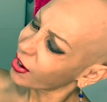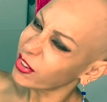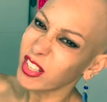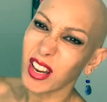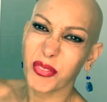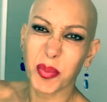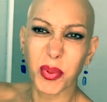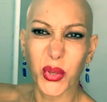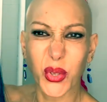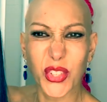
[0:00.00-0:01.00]
I really love the
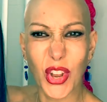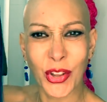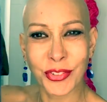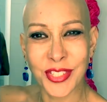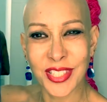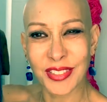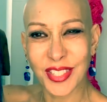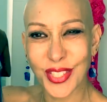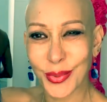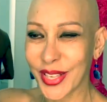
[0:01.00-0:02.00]
blue tones in
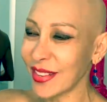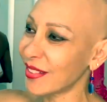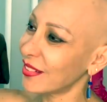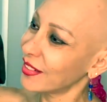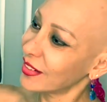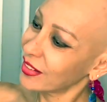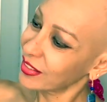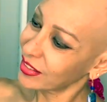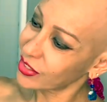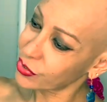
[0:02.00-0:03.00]
this wig.
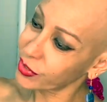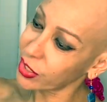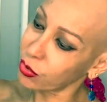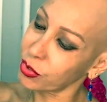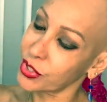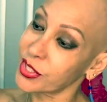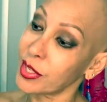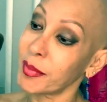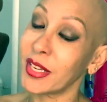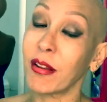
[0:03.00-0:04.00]
It's really gorgeous.
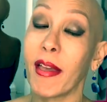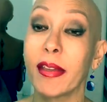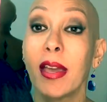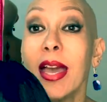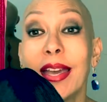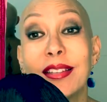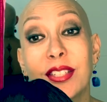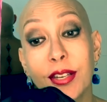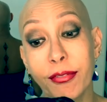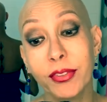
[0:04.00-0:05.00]
I mean, like,
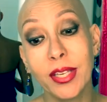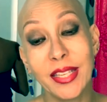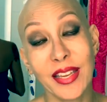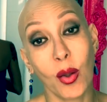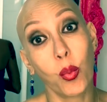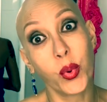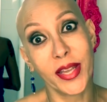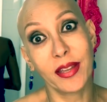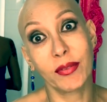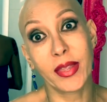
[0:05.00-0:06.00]
it's definitely a
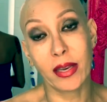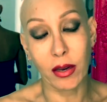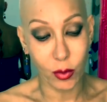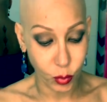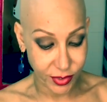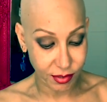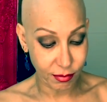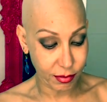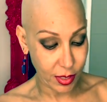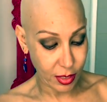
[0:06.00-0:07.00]
wig that I
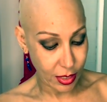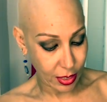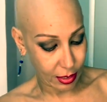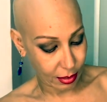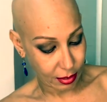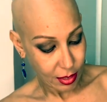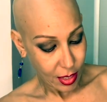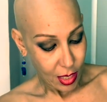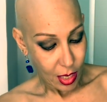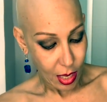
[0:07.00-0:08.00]
wasn't thinking
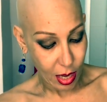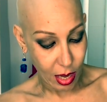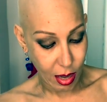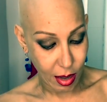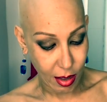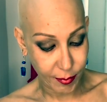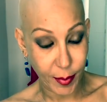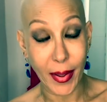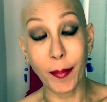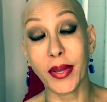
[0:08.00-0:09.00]
um,
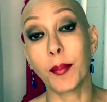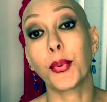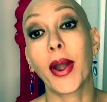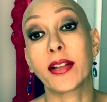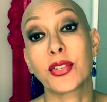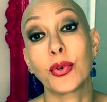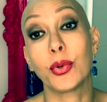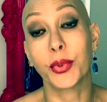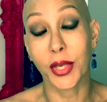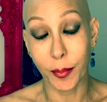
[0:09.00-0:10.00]
about being
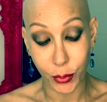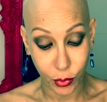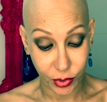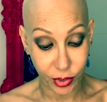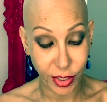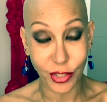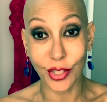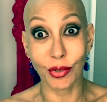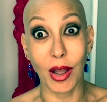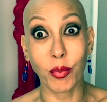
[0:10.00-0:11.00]
practical when I bought it. I
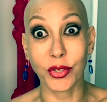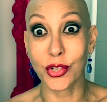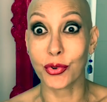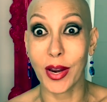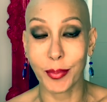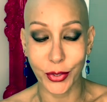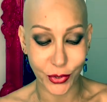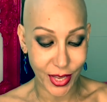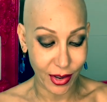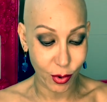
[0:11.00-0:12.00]
just thought, I want straight blue
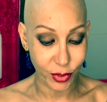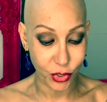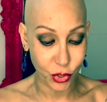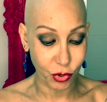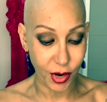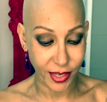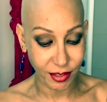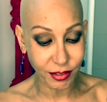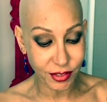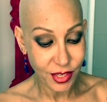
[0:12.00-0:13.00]
hair. I want to try
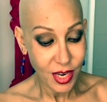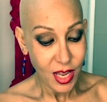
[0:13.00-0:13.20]
it.